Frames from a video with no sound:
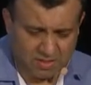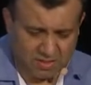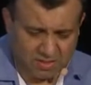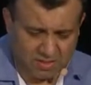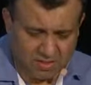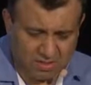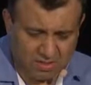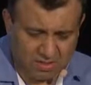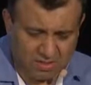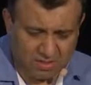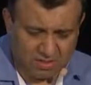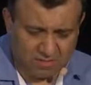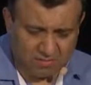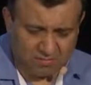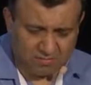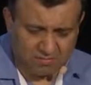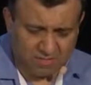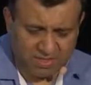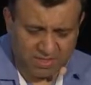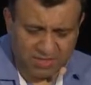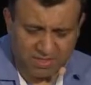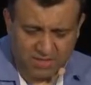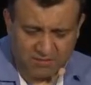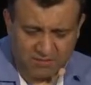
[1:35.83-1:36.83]

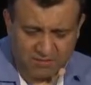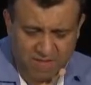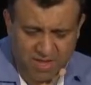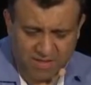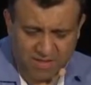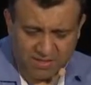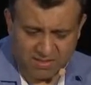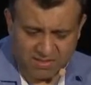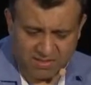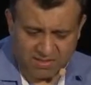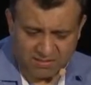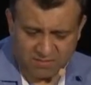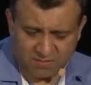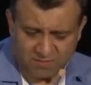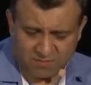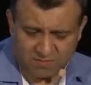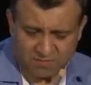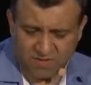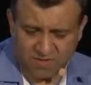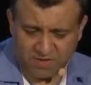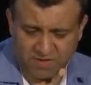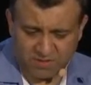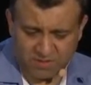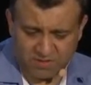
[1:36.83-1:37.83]
Many man years
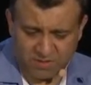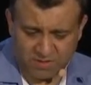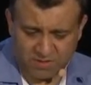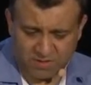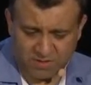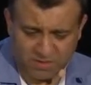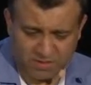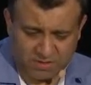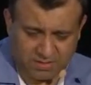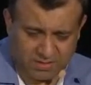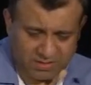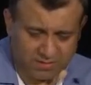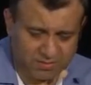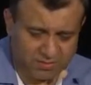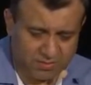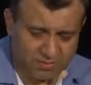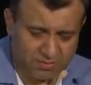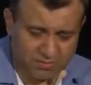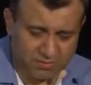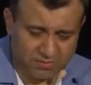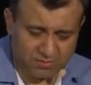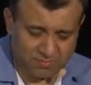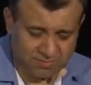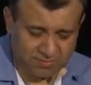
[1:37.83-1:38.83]
of effort,
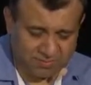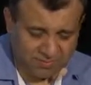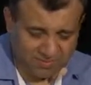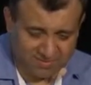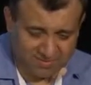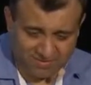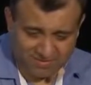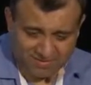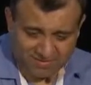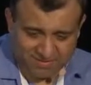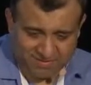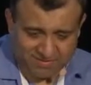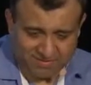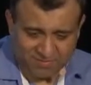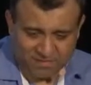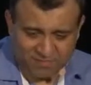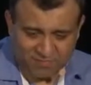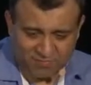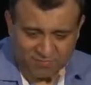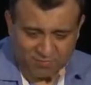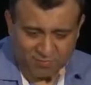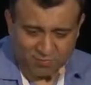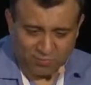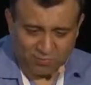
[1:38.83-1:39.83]
and
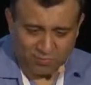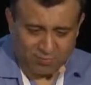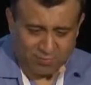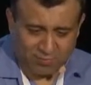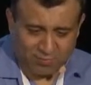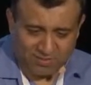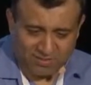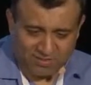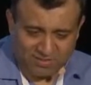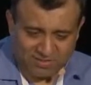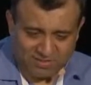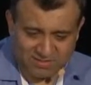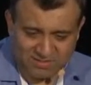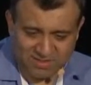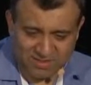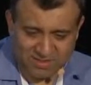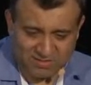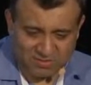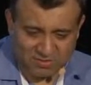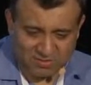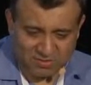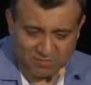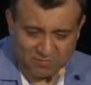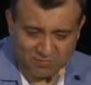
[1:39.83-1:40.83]
if you look at the
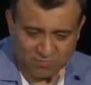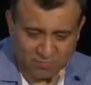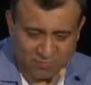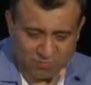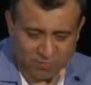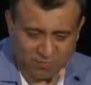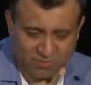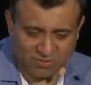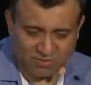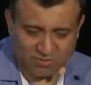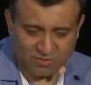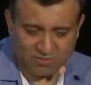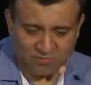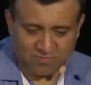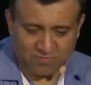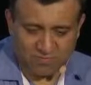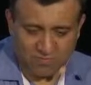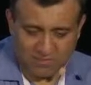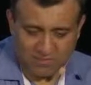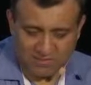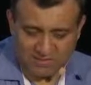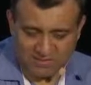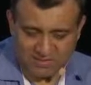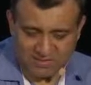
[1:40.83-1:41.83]
stats, you have a whole bunch of
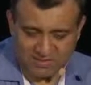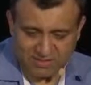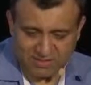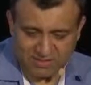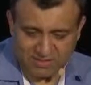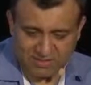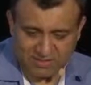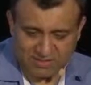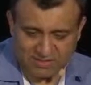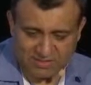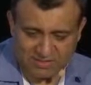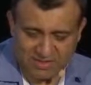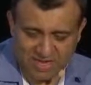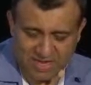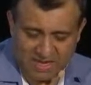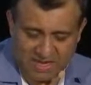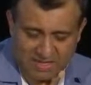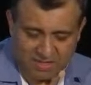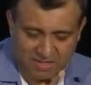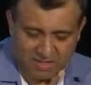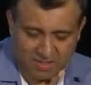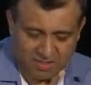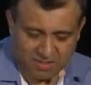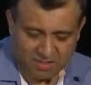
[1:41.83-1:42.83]
organizations
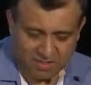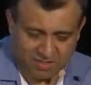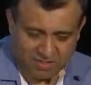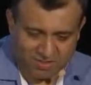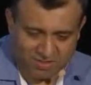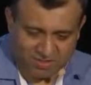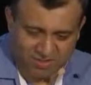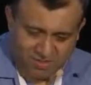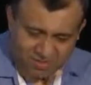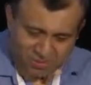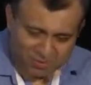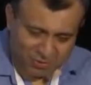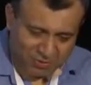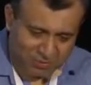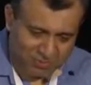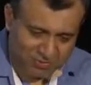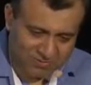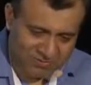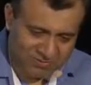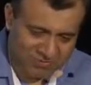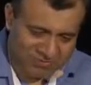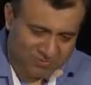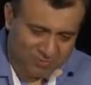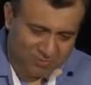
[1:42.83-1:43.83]
that
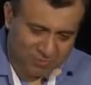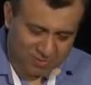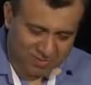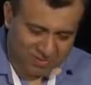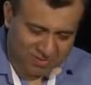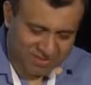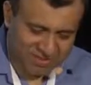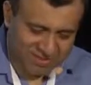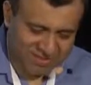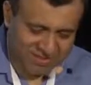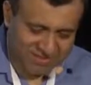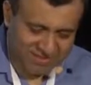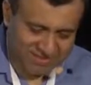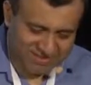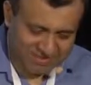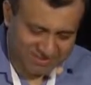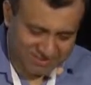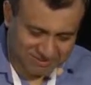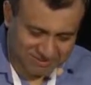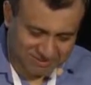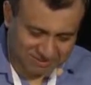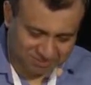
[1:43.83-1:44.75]
uses Kubernetes.